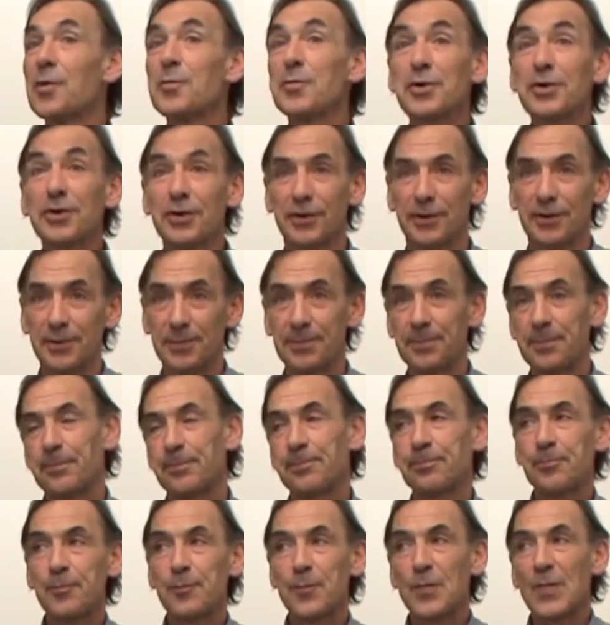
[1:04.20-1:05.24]
computer.
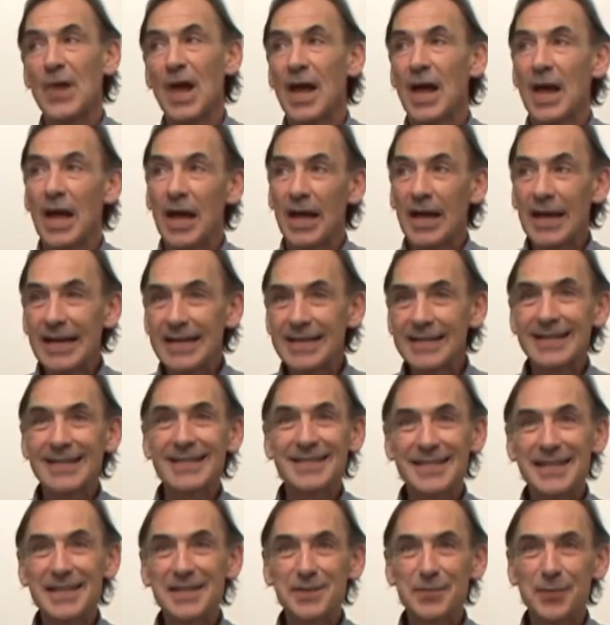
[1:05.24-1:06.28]
In
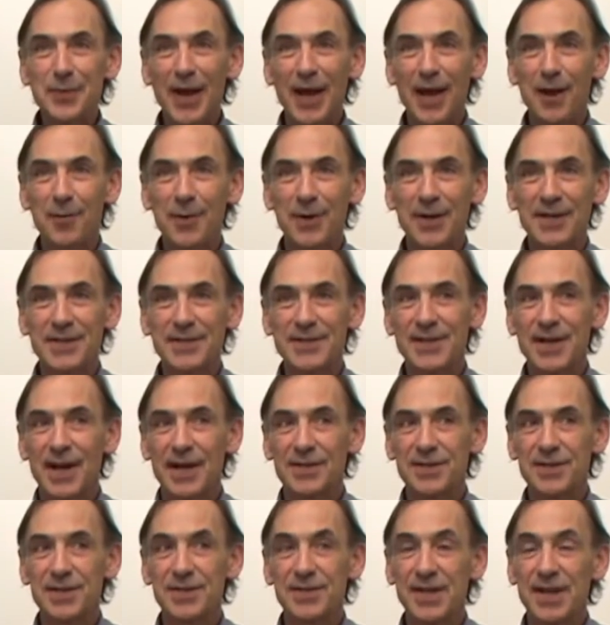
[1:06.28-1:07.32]
this display, what is nice